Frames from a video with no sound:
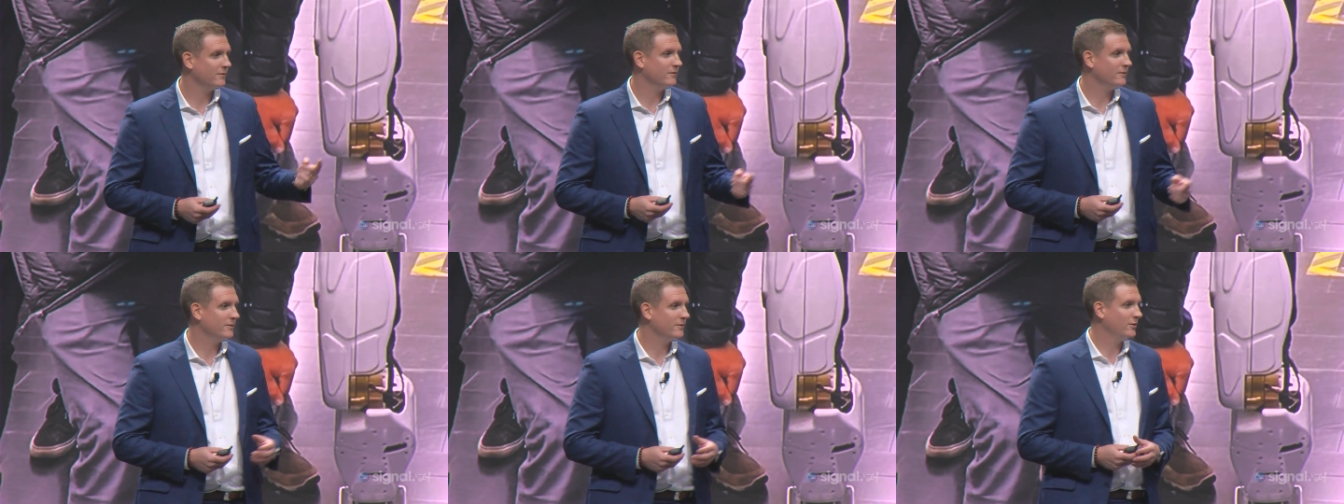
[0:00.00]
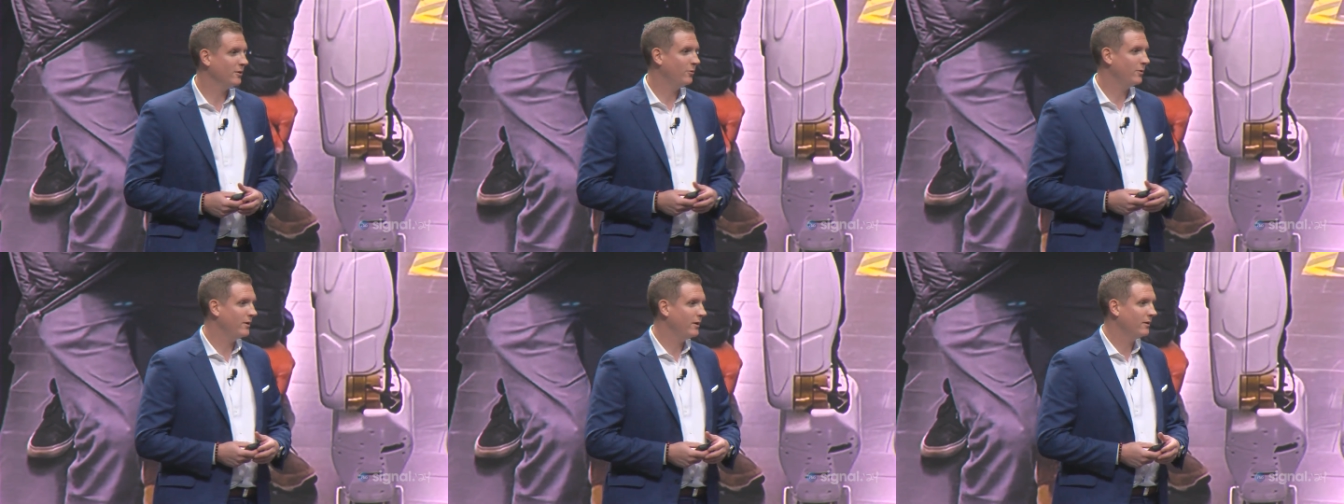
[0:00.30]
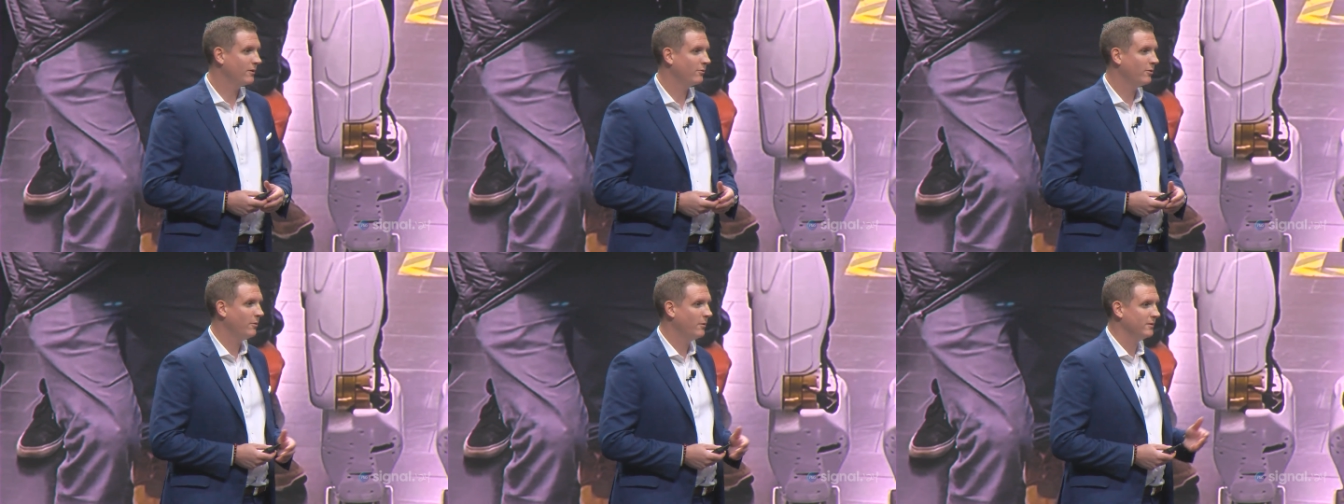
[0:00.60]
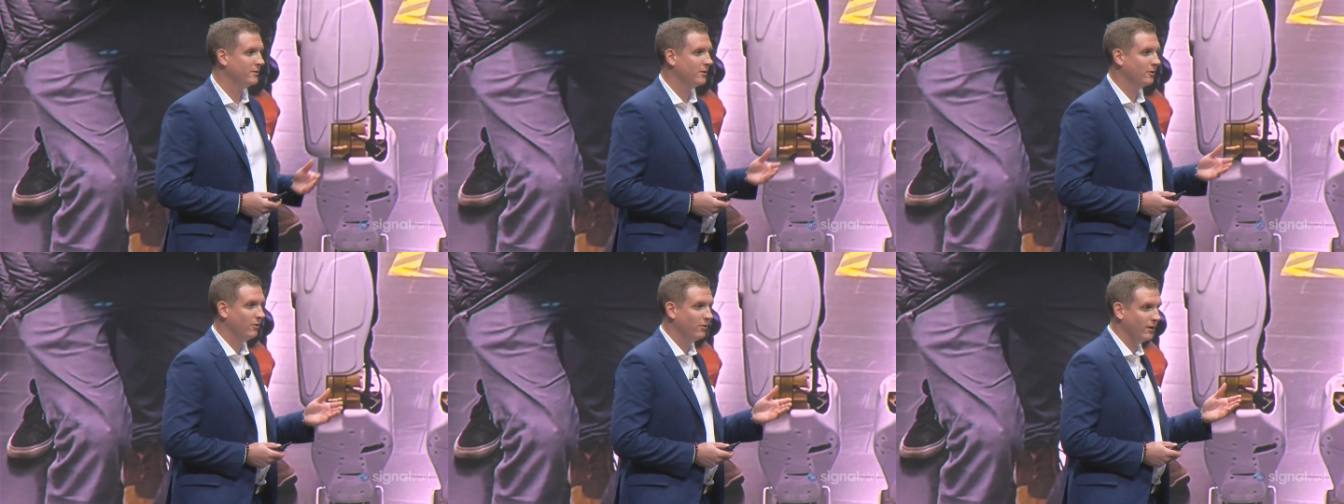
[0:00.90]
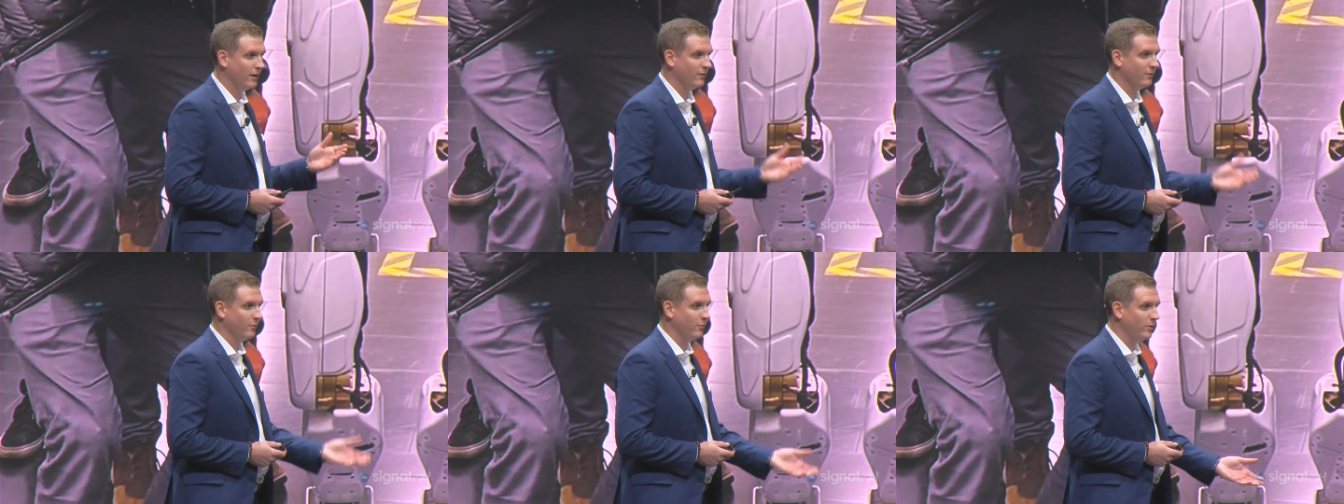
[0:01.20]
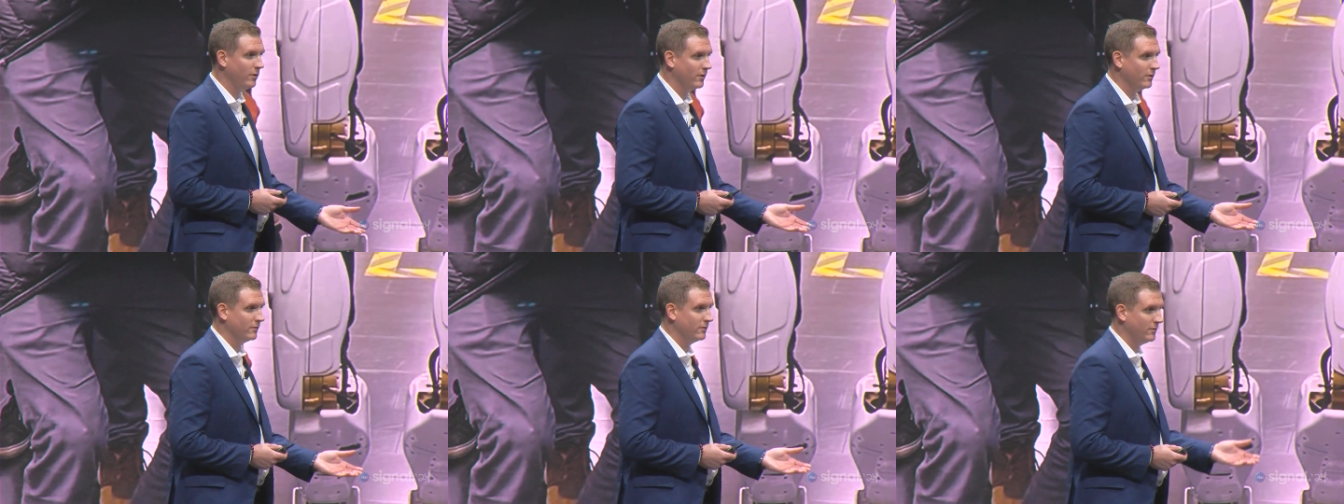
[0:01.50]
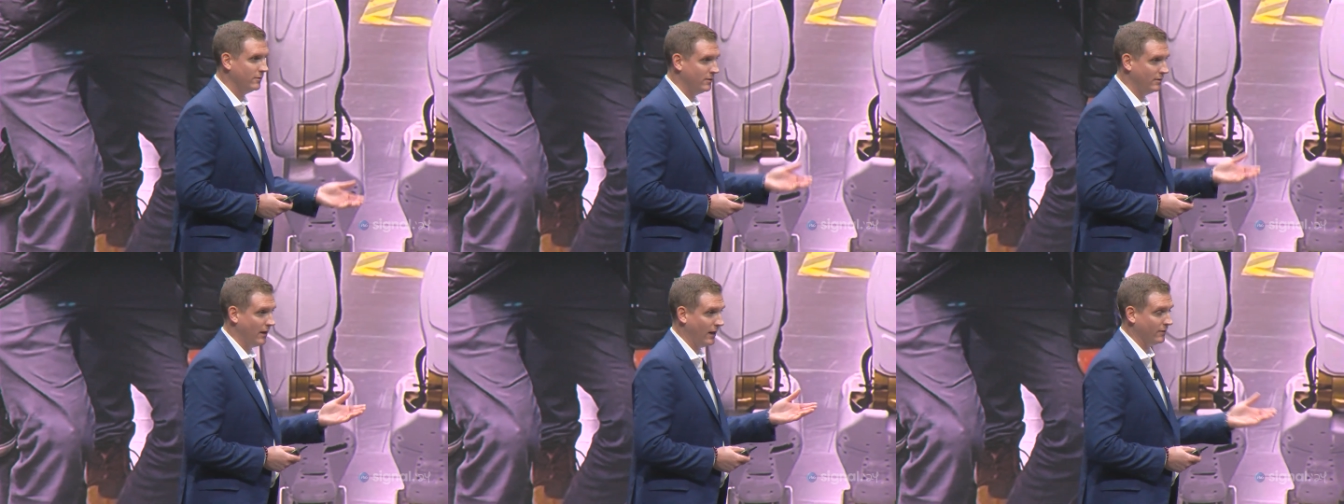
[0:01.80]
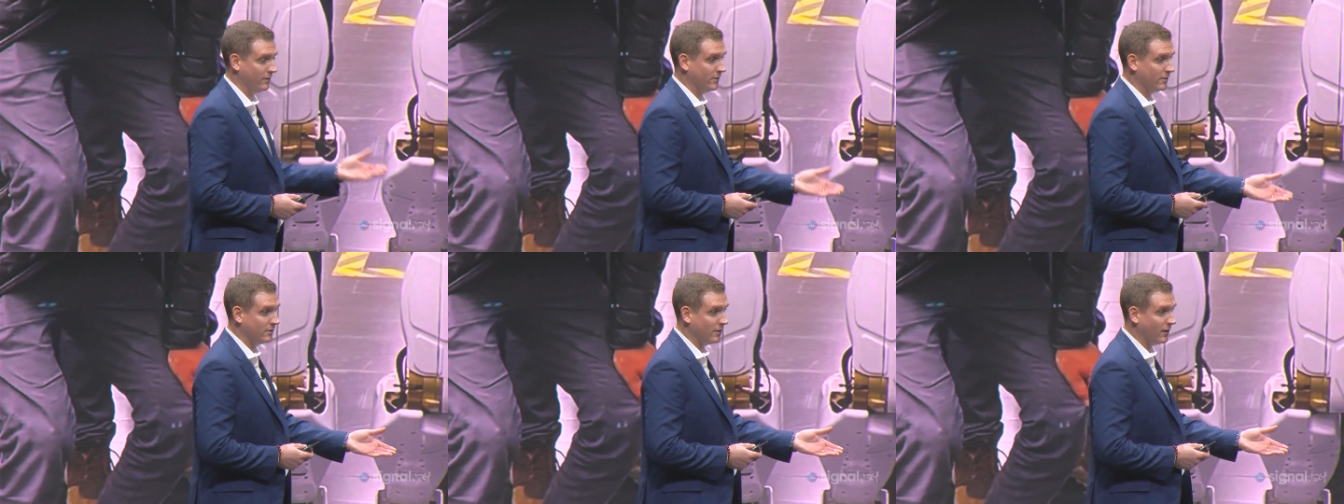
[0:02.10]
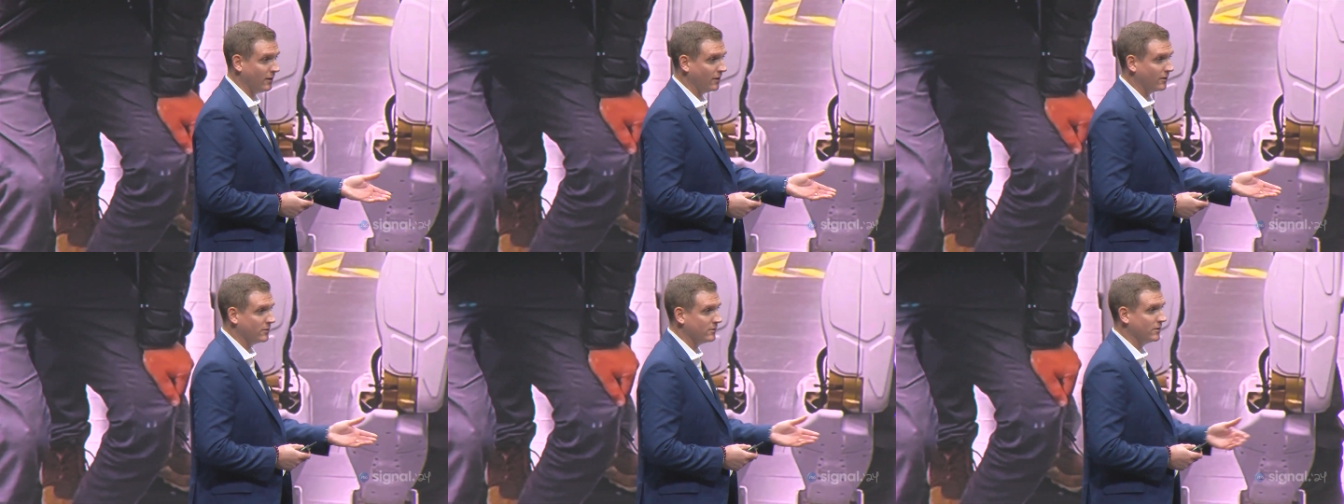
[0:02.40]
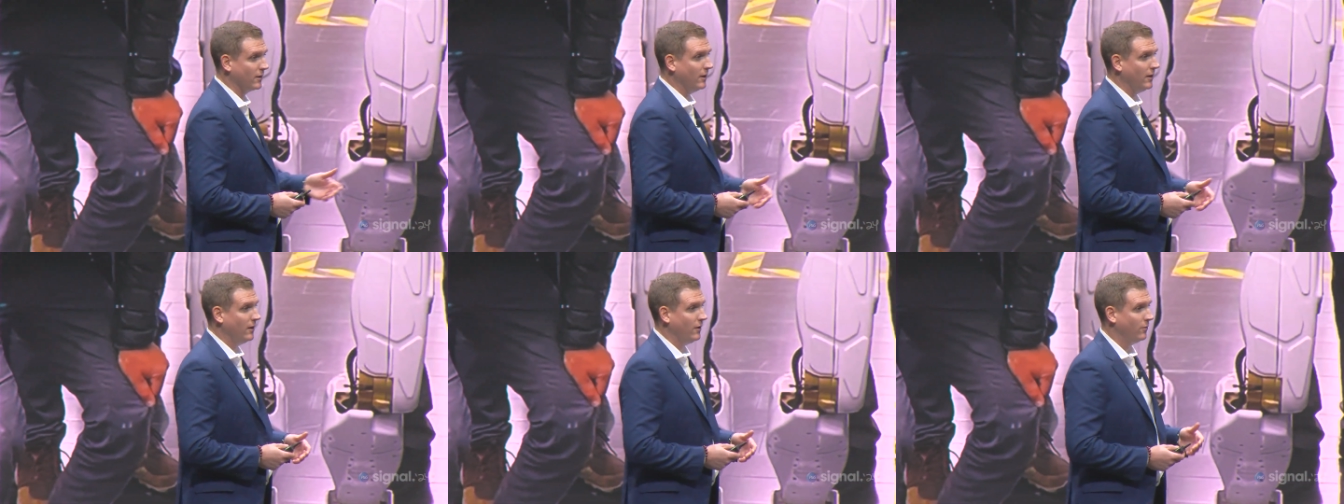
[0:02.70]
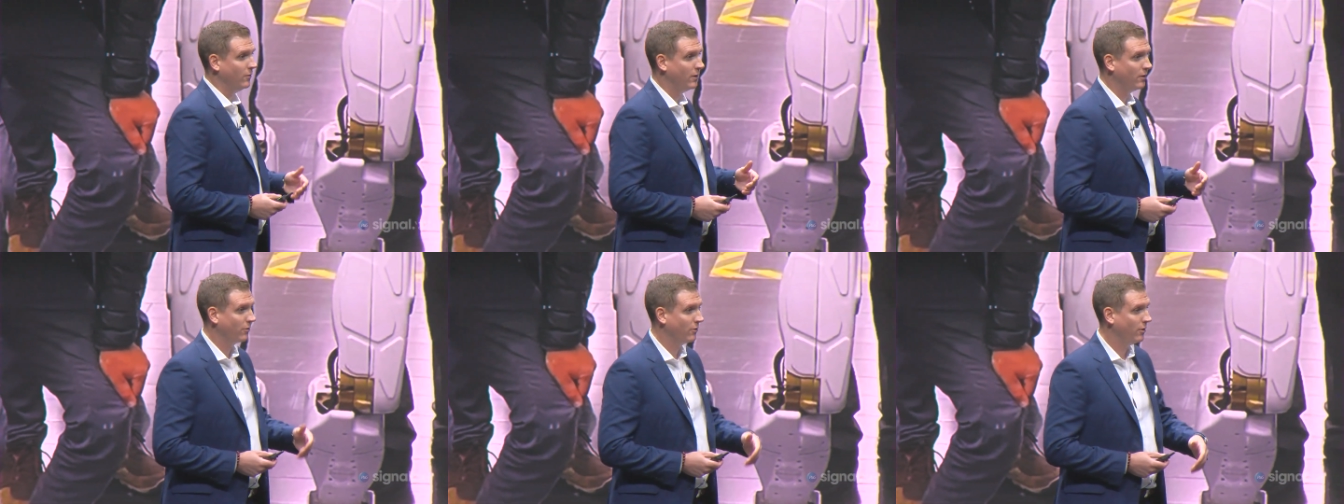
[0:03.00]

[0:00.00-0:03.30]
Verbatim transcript: So we needed a robot to go down the, down the stairs, we needed a